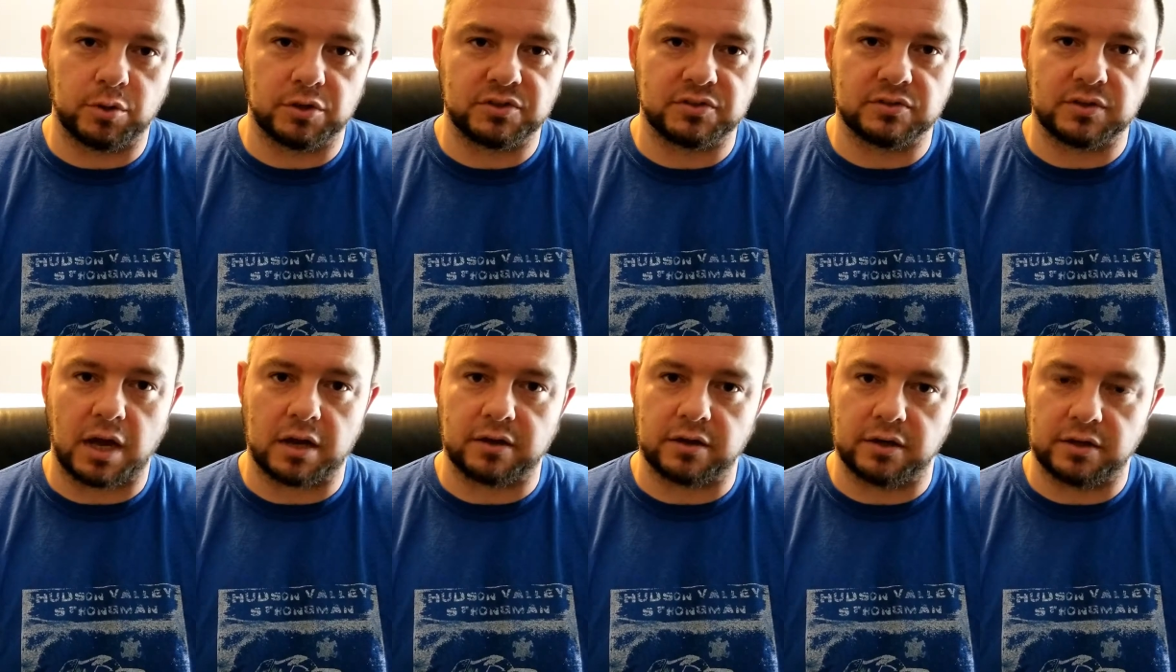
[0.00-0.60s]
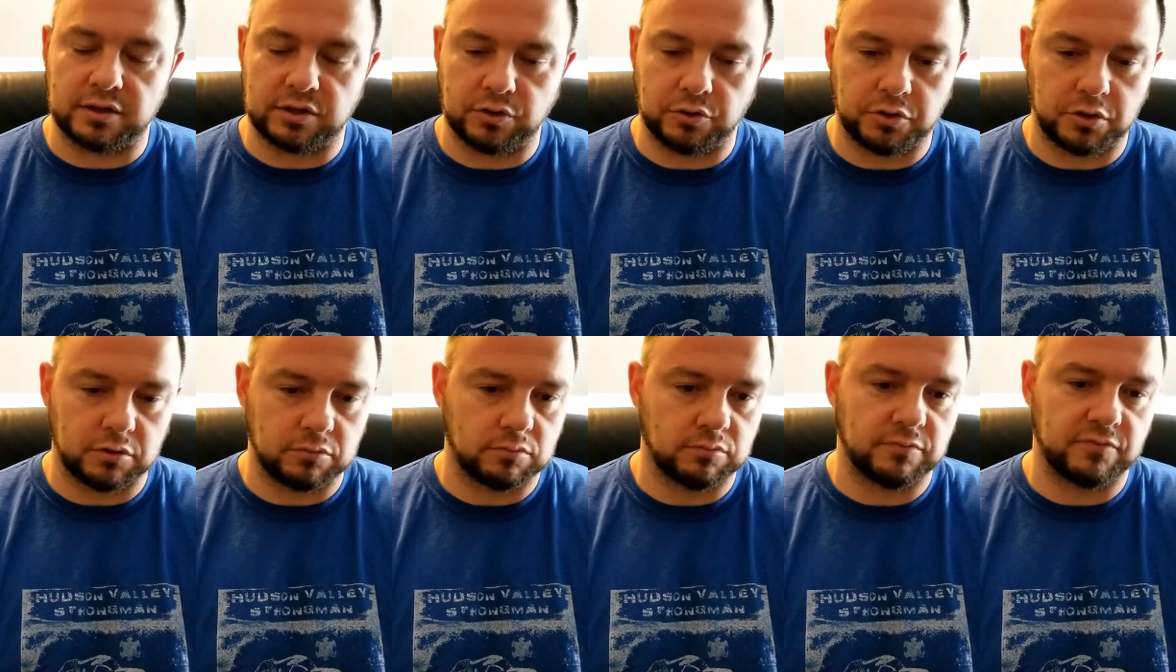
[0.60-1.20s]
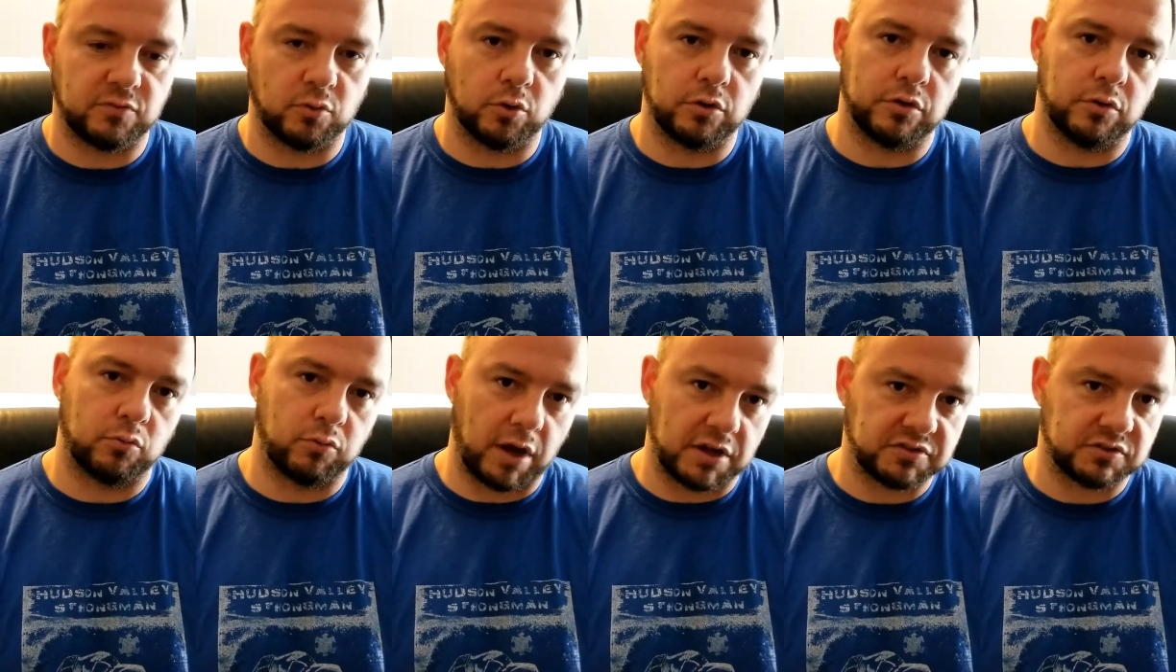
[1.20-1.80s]
but it's not going to kill you for
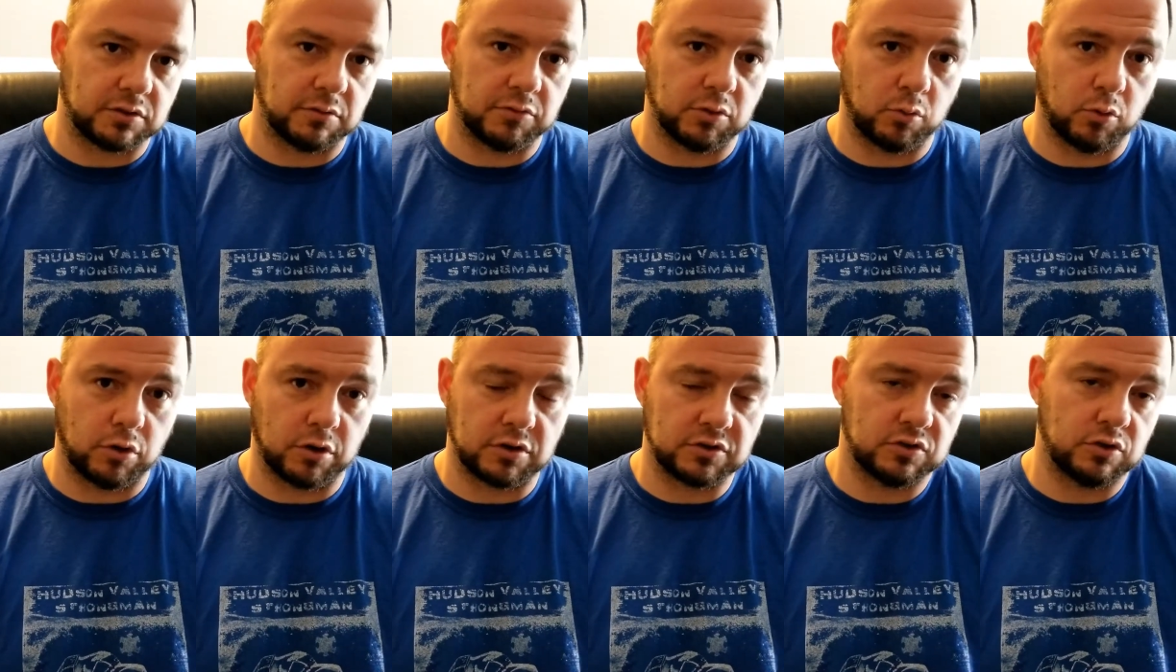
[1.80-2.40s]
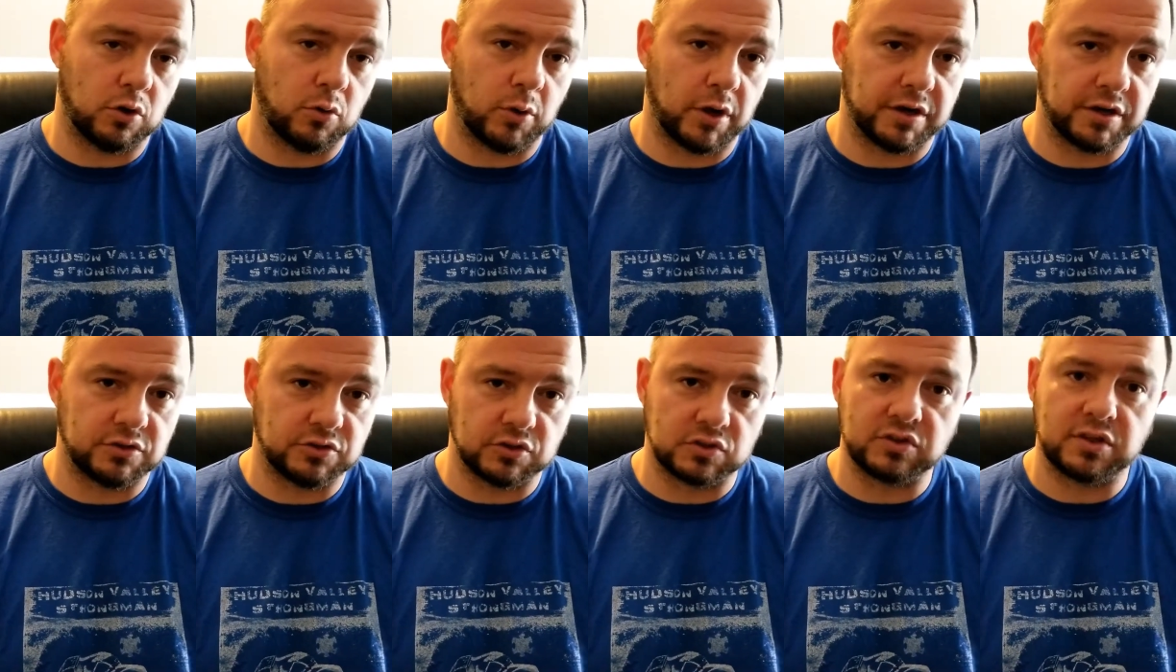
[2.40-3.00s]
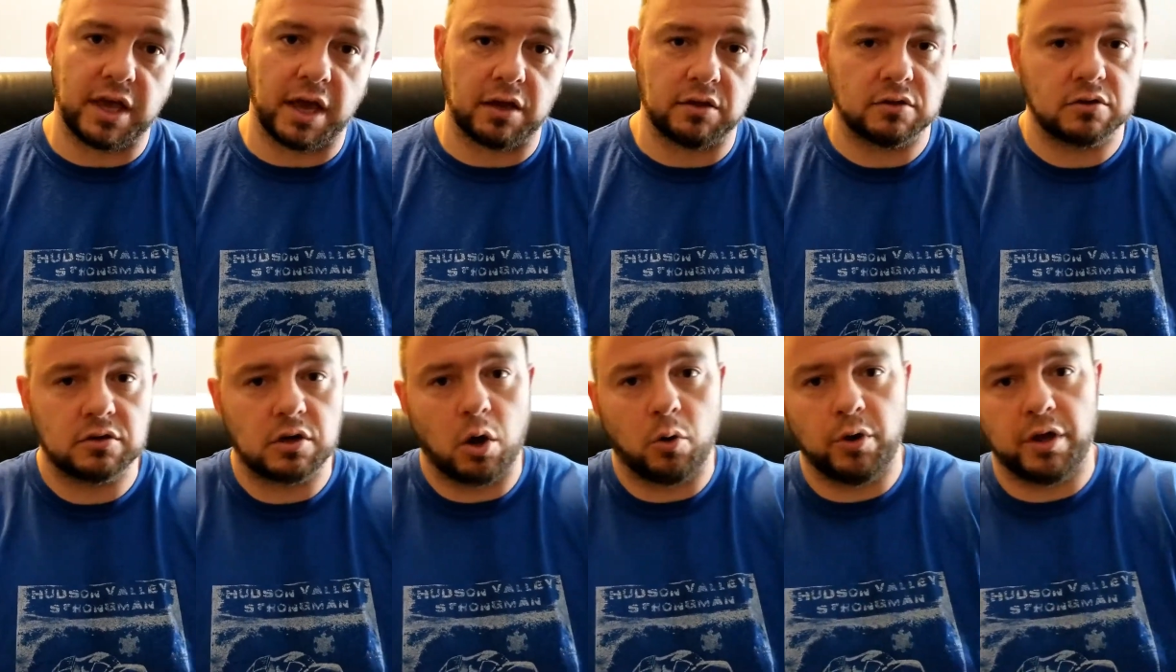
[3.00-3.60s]
the rest of the work, because you don't want to just
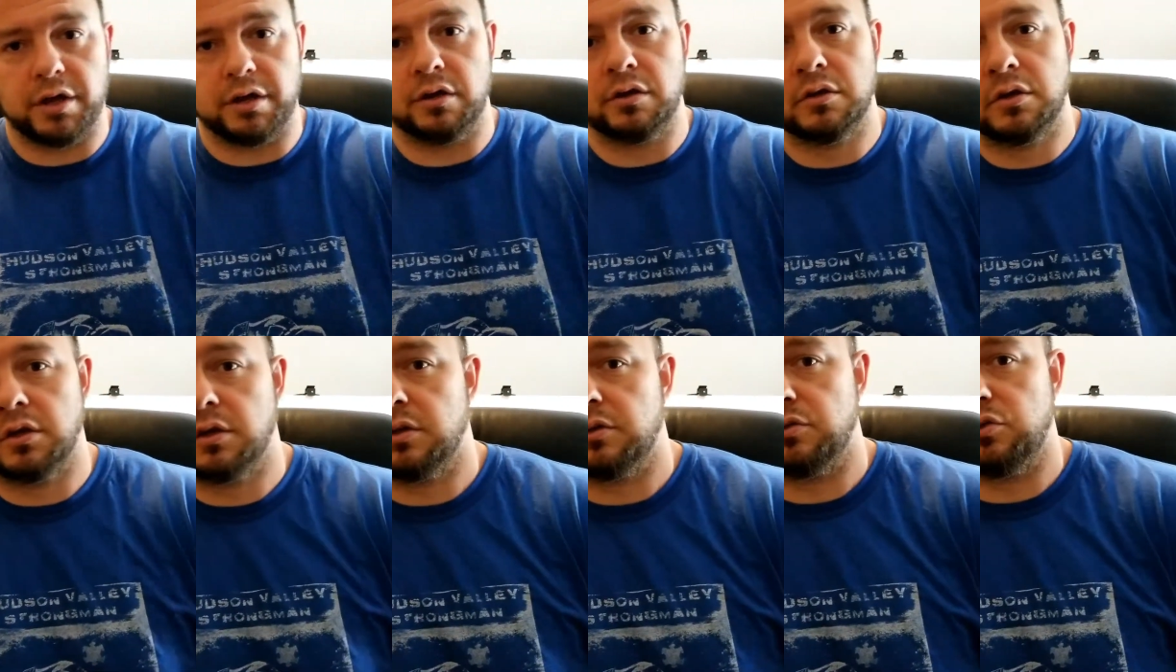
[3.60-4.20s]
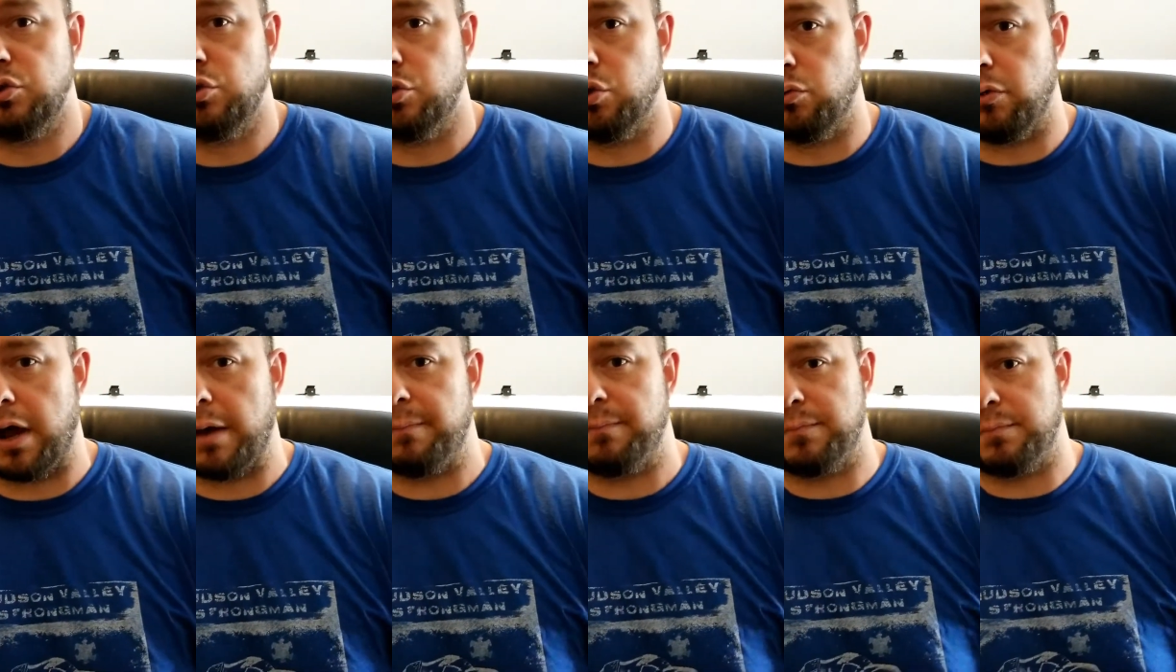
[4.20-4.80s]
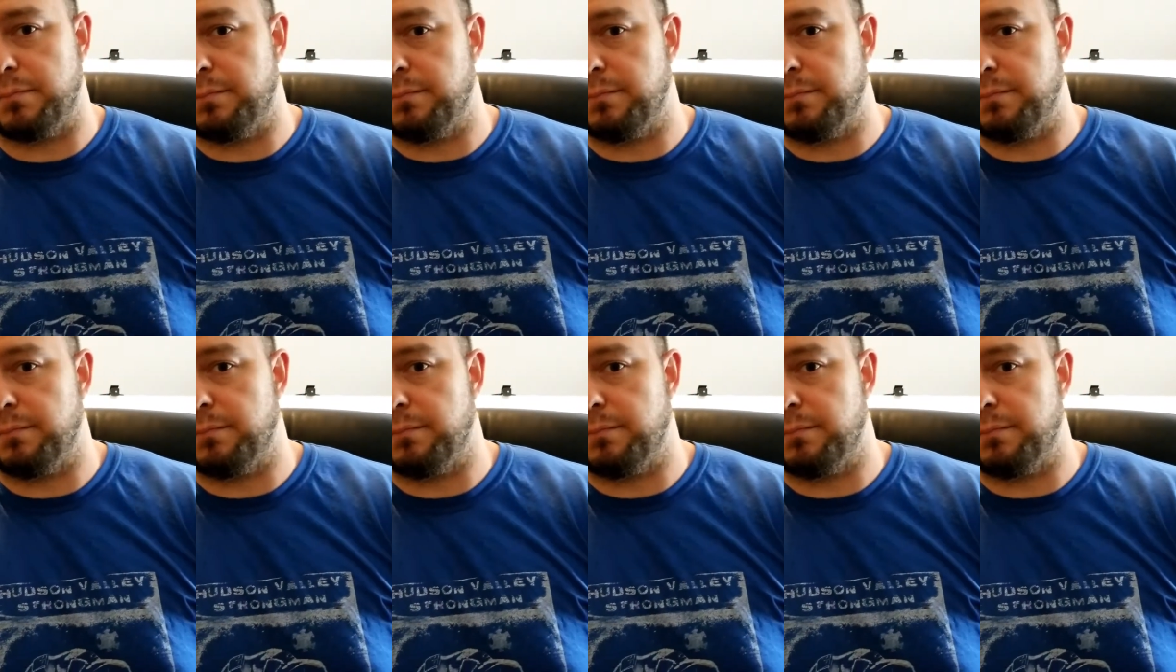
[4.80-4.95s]
go in, do your rep